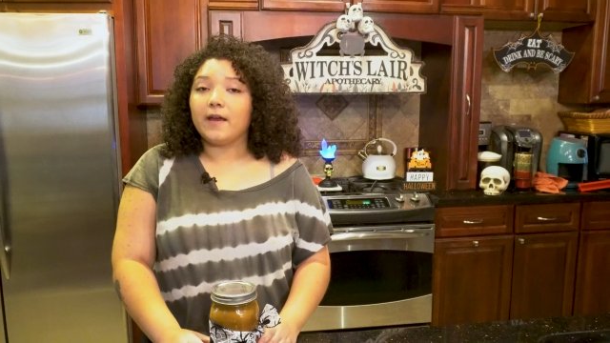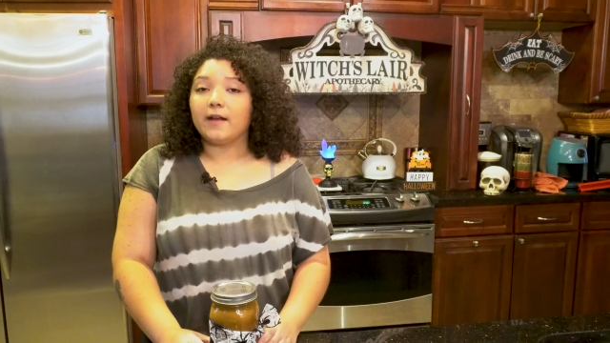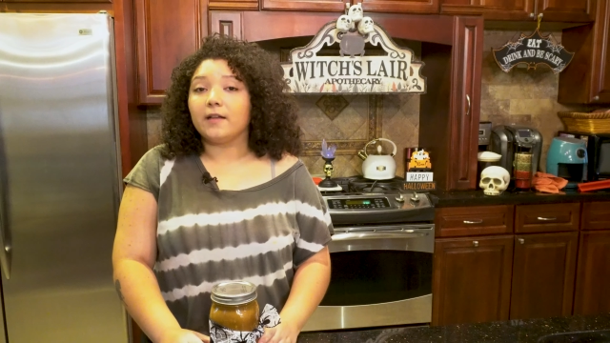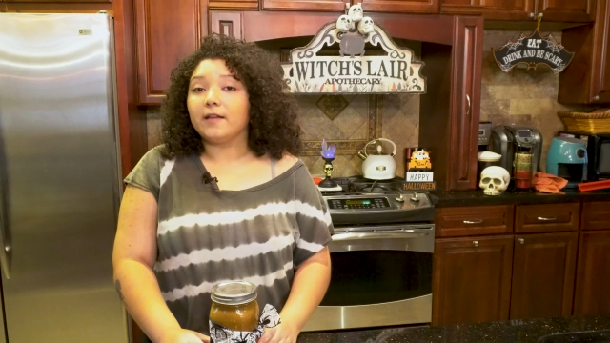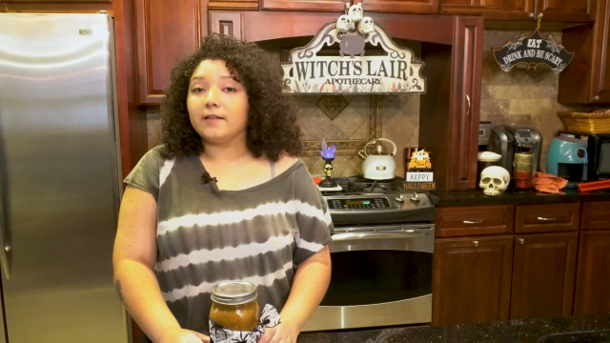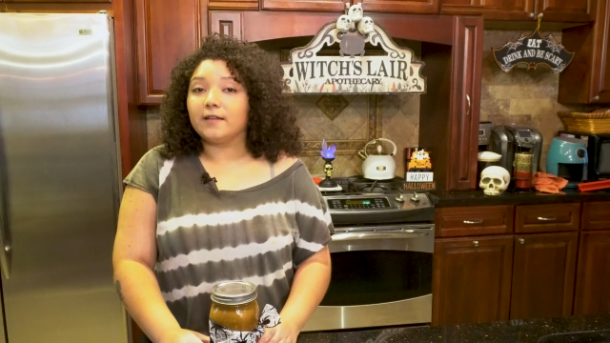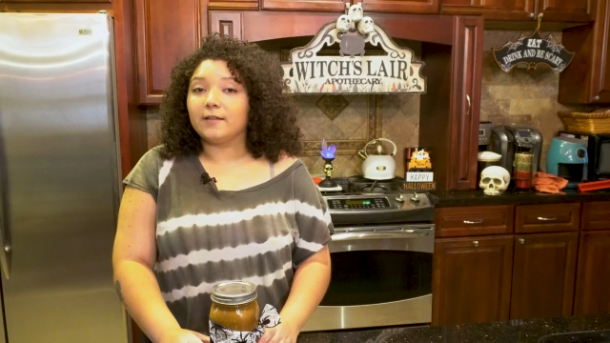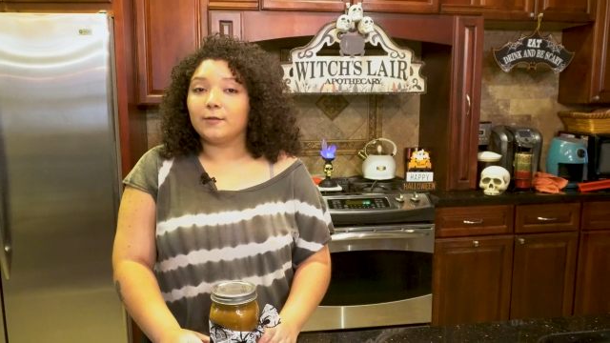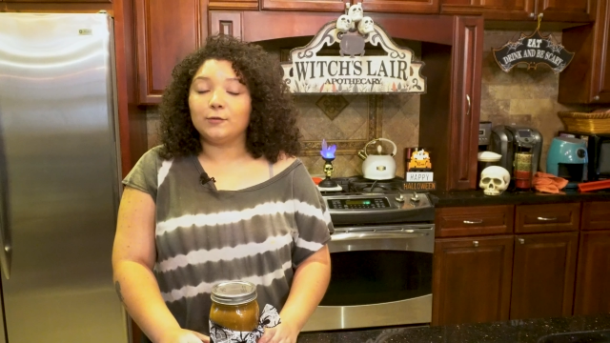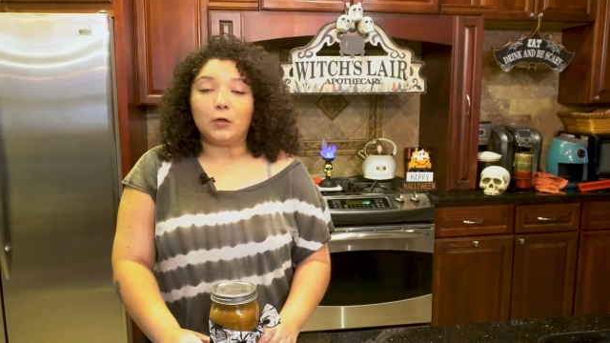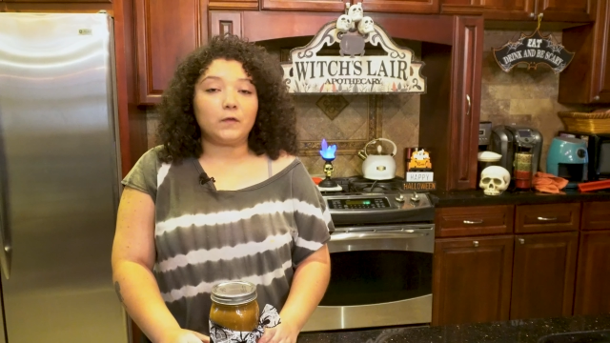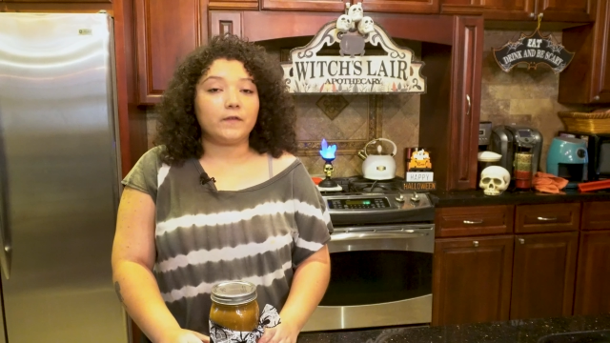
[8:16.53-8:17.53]
and click the
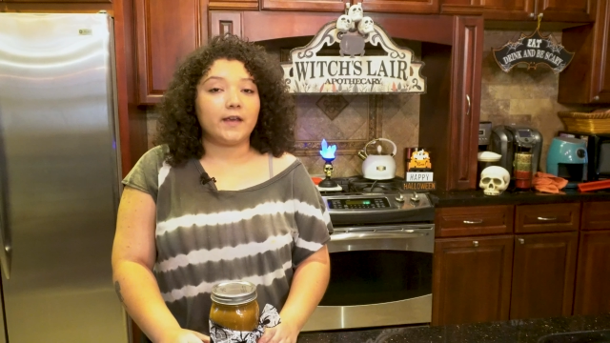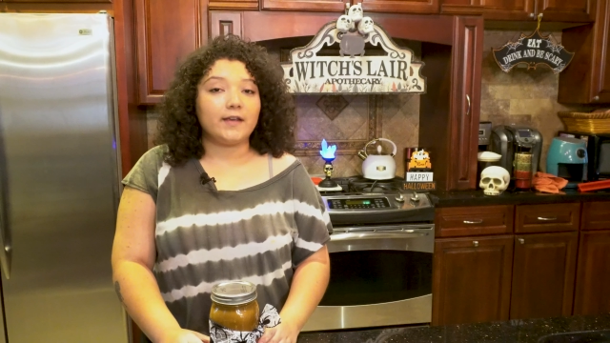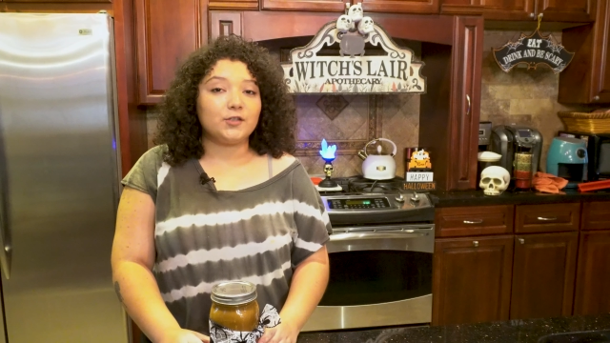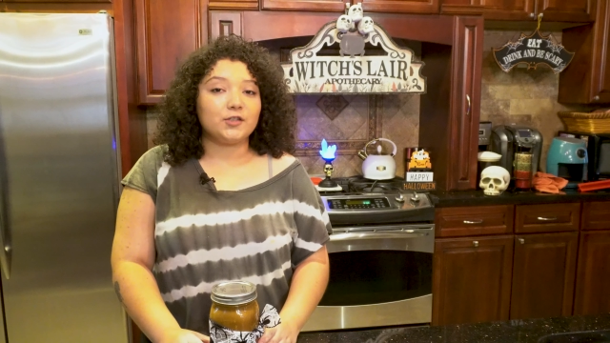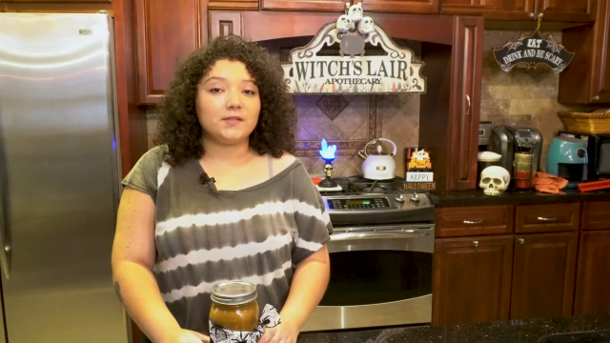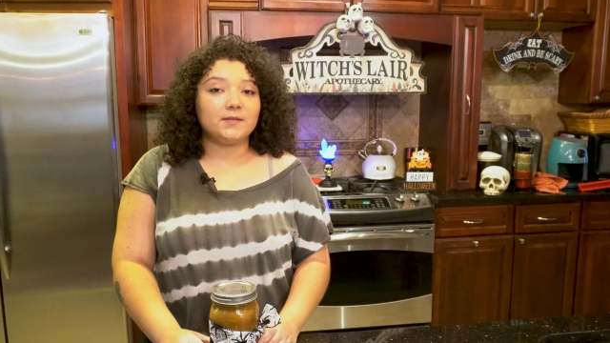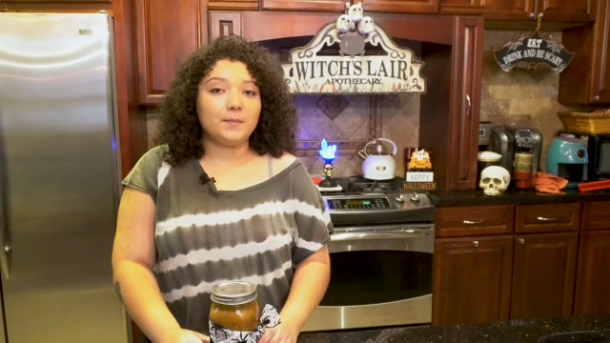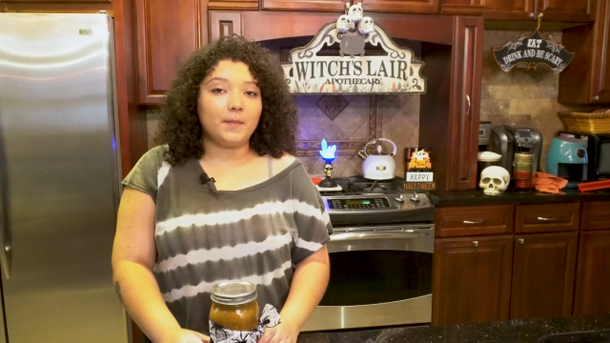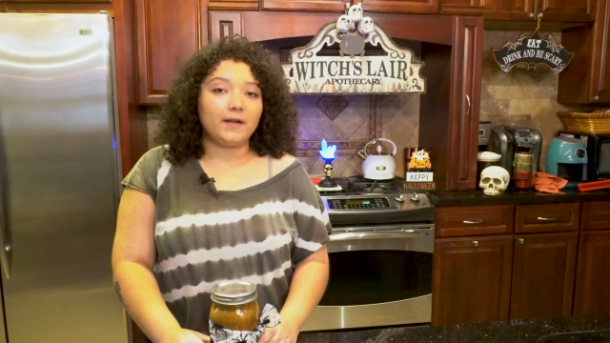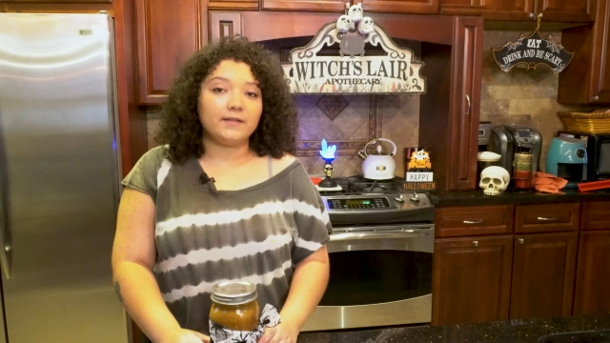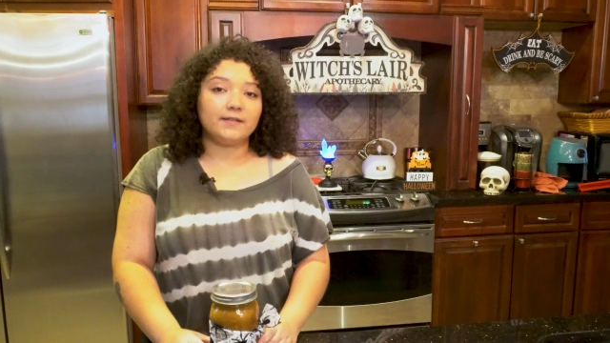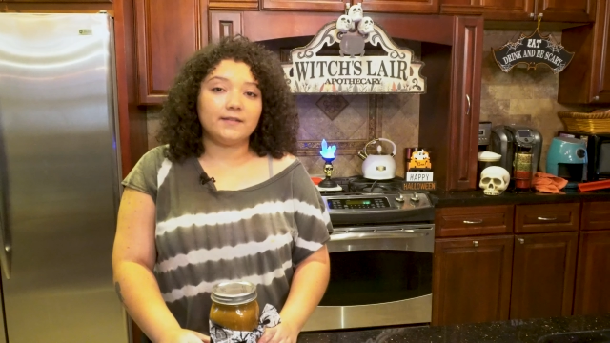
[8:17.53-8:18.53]
little notification
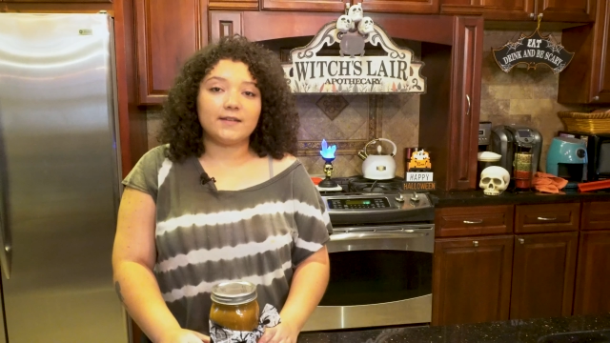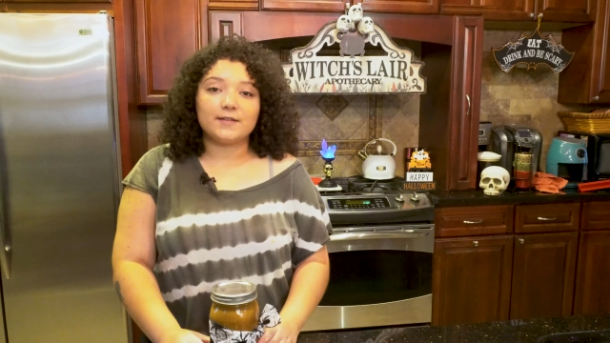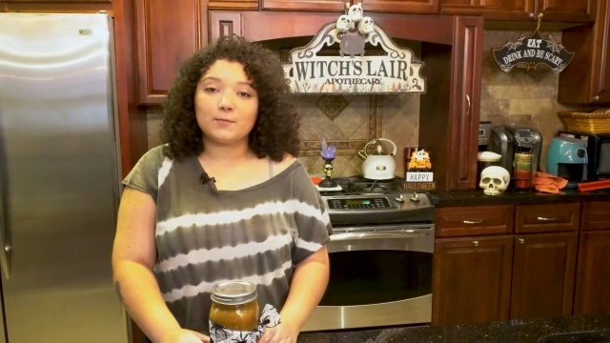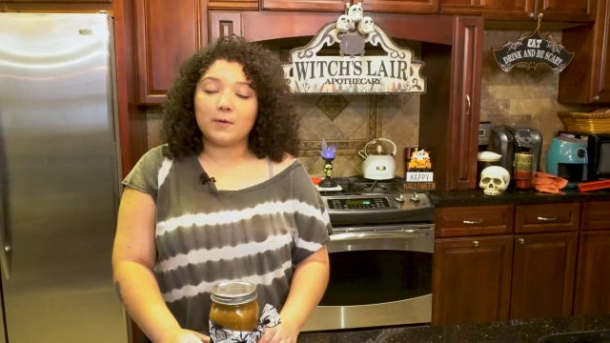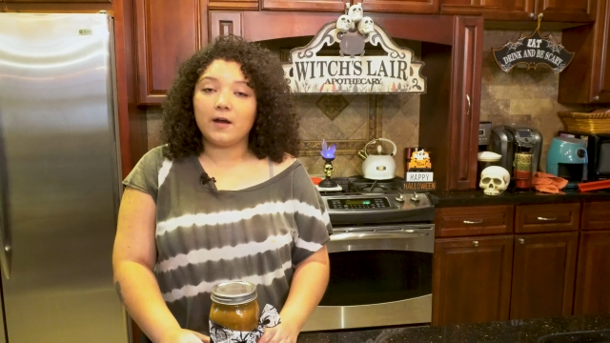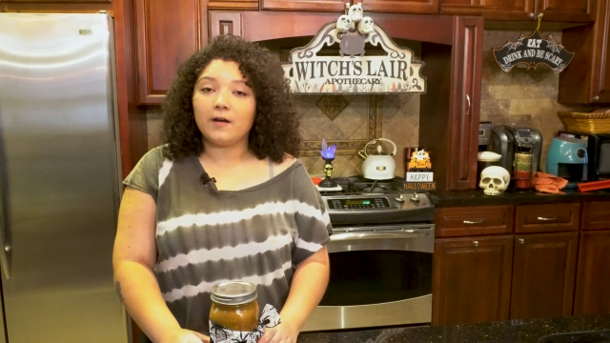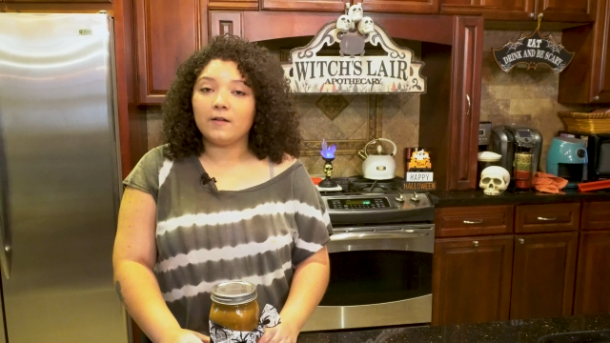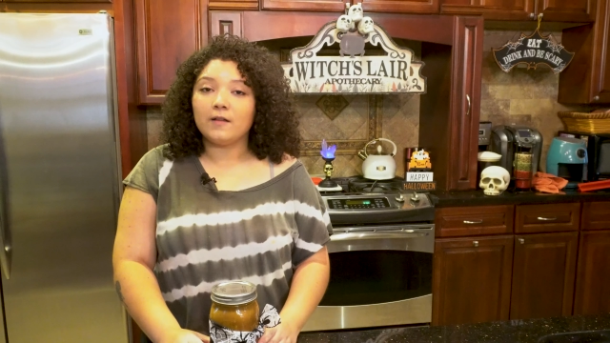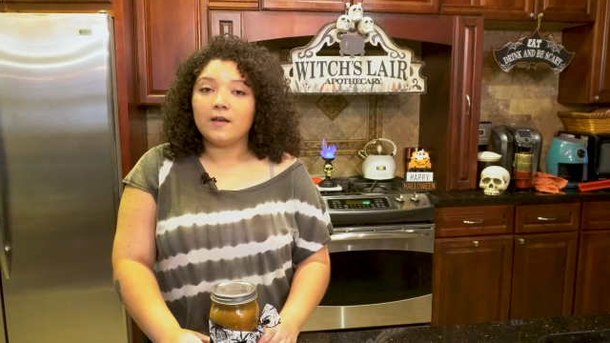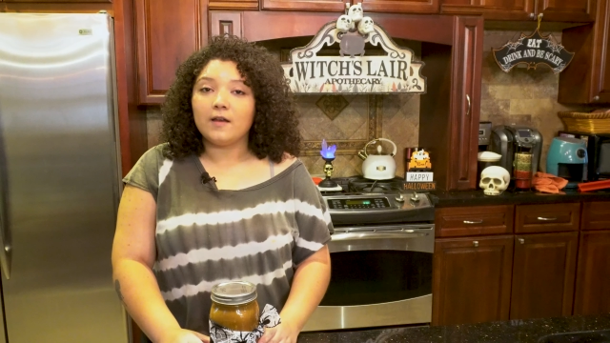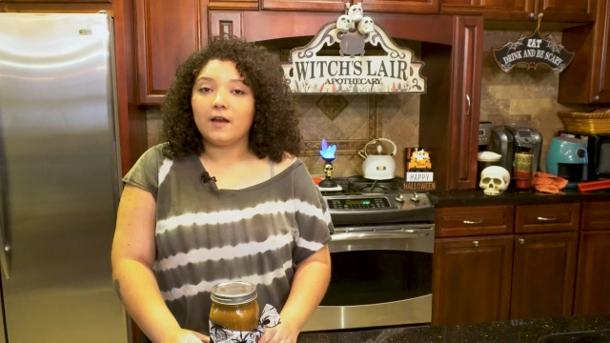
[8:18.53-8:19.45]
button as well.